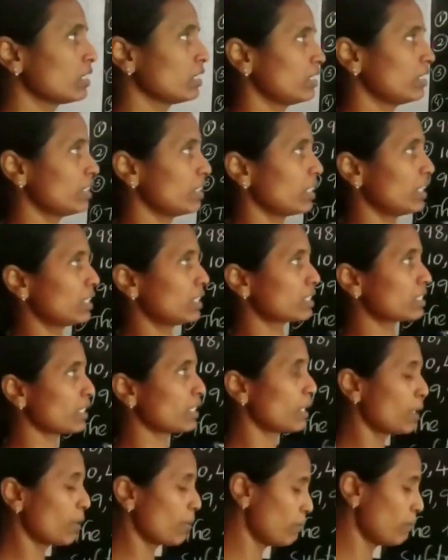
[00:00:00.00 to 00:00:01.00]
Yes,
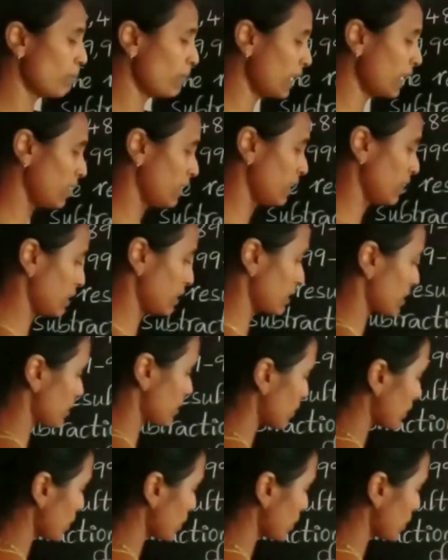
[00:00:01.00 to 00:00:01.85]
minus. What